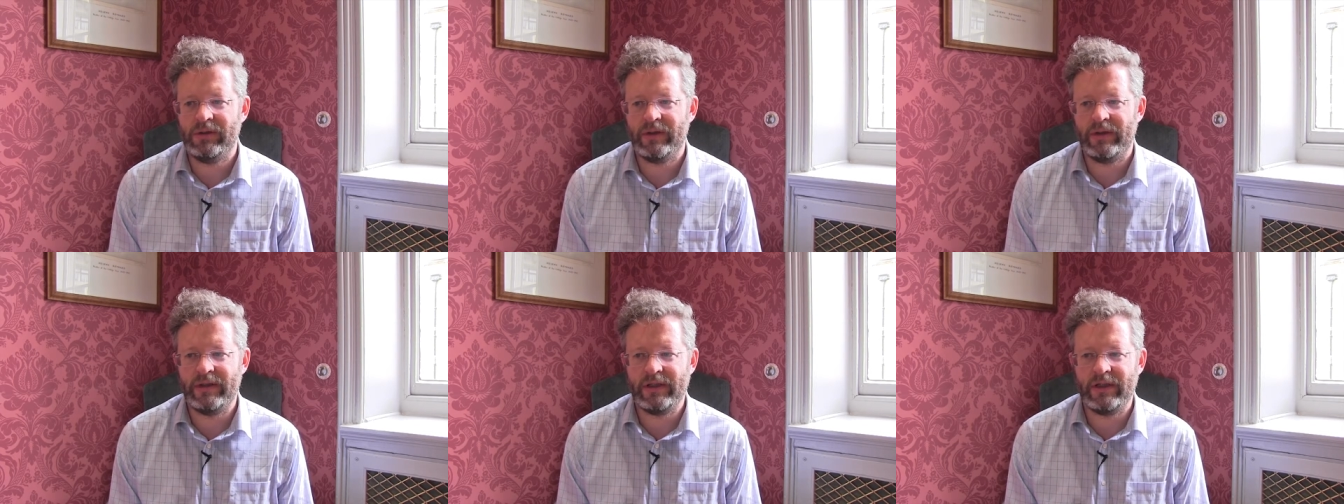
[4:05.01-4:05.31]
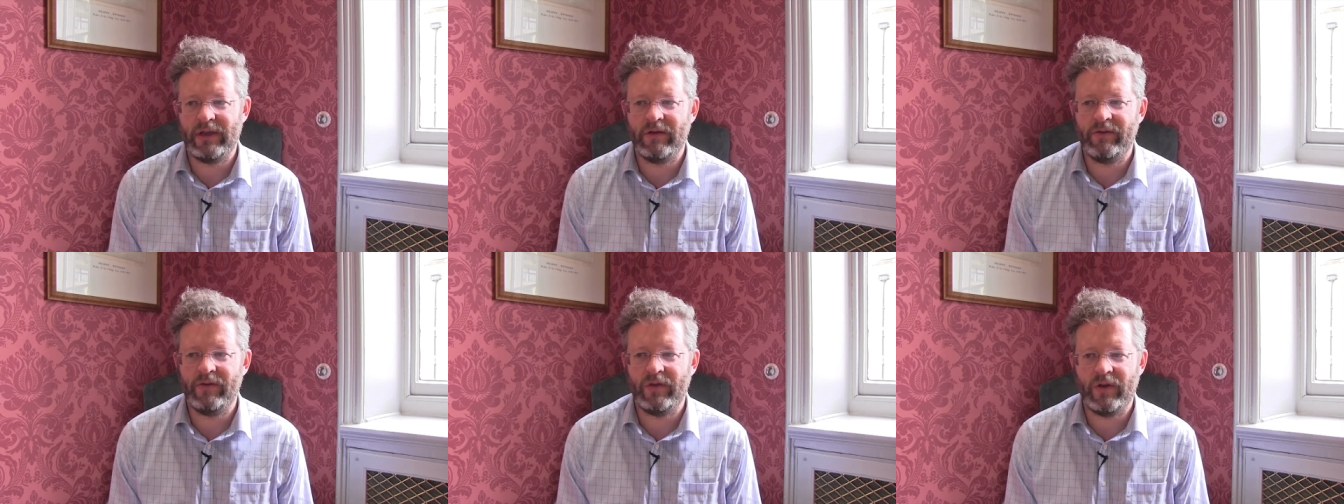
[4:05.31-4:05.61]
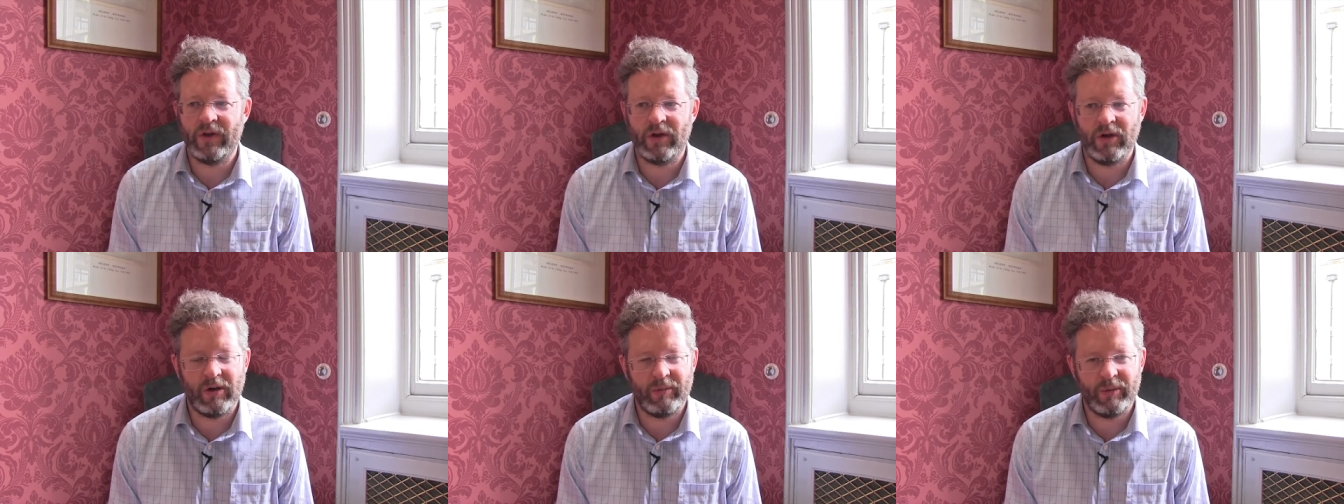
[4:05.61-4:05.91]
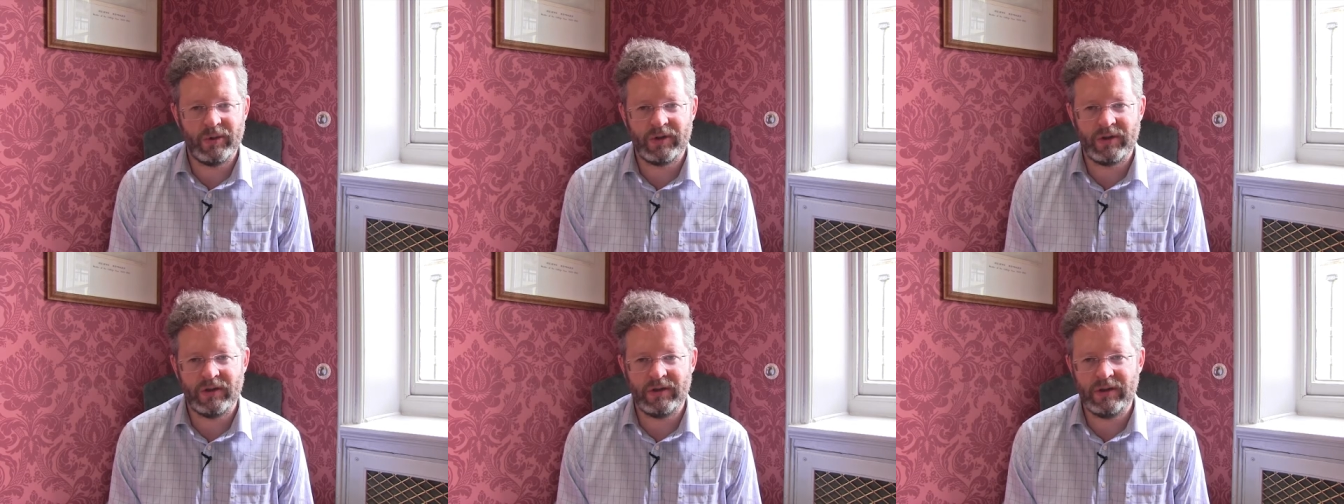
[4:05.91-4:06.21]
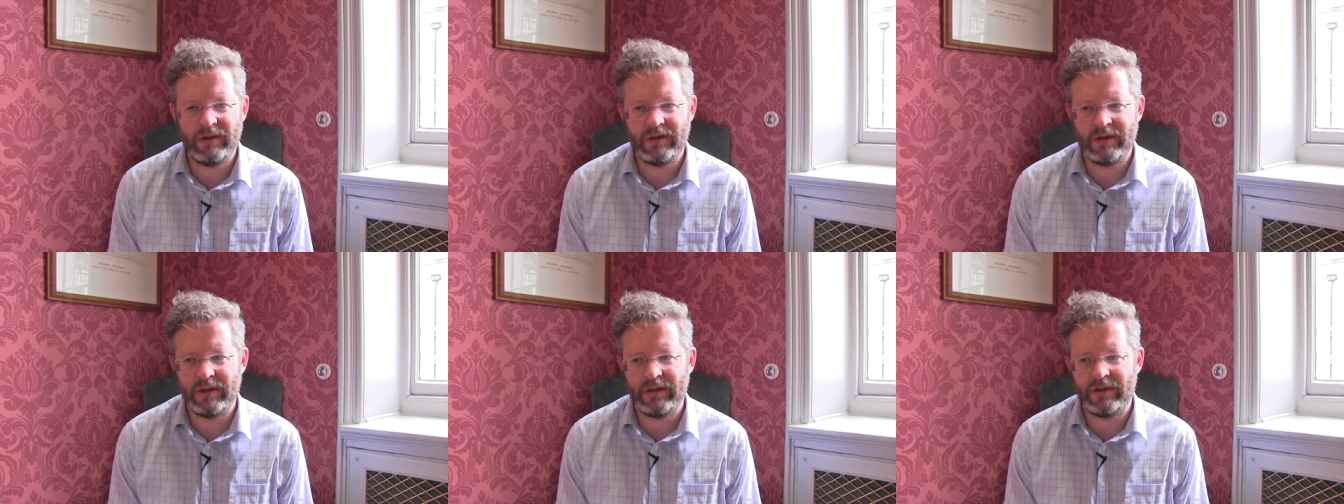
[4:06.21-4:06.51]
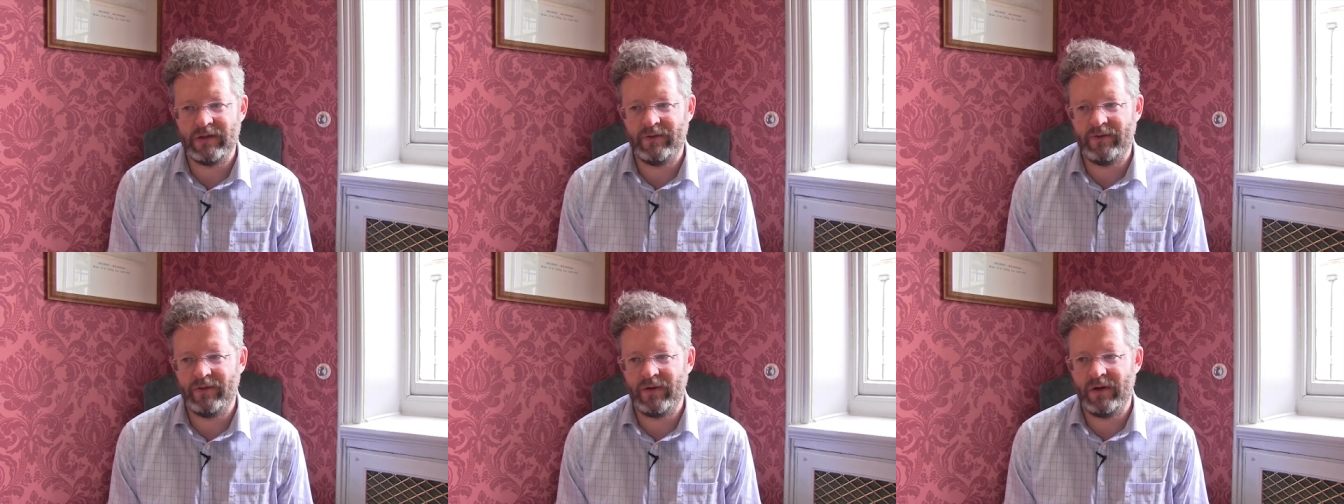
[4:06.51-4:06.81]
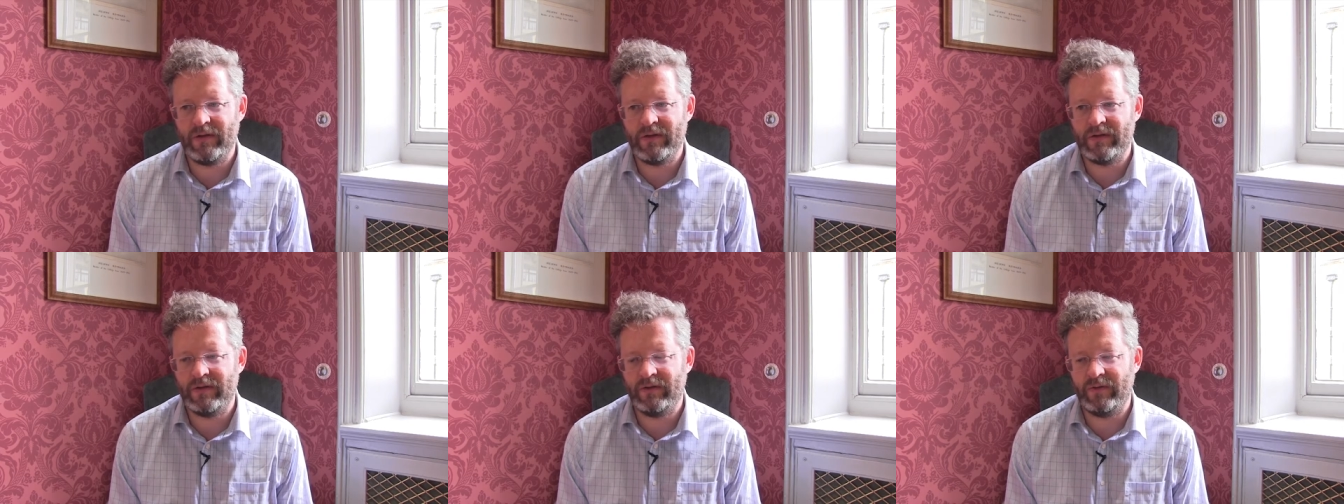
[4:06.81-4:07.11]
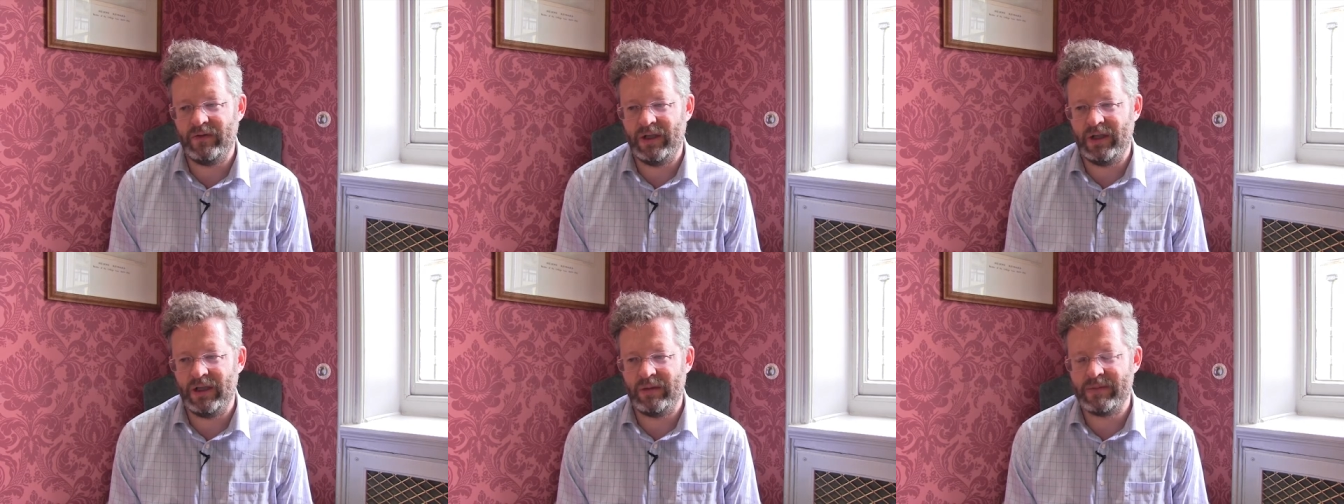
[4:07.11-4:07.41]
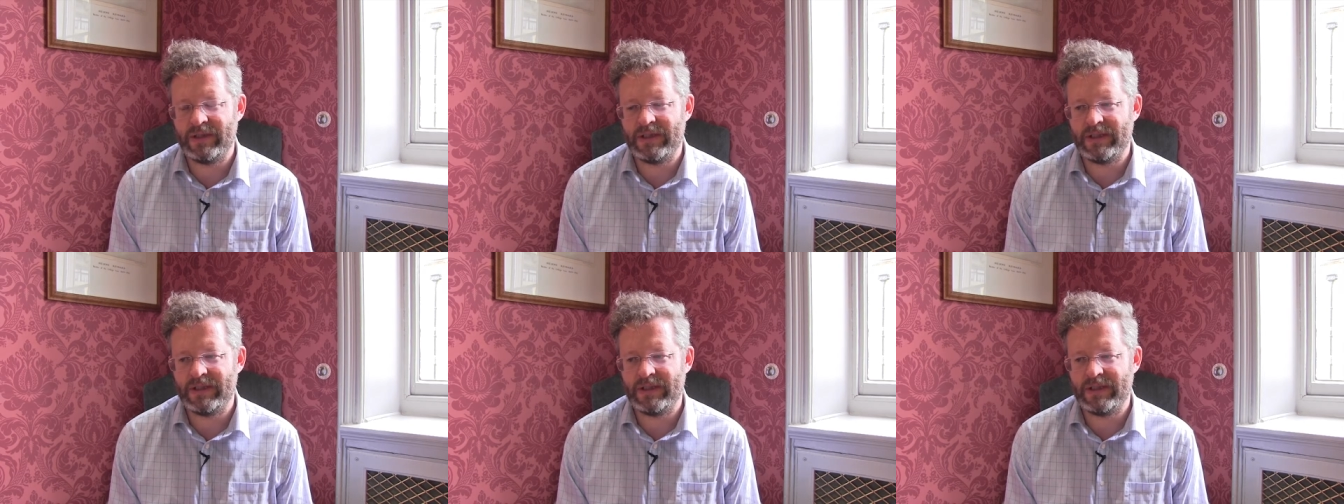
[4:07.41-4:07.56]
and to give you the opportunity to further develop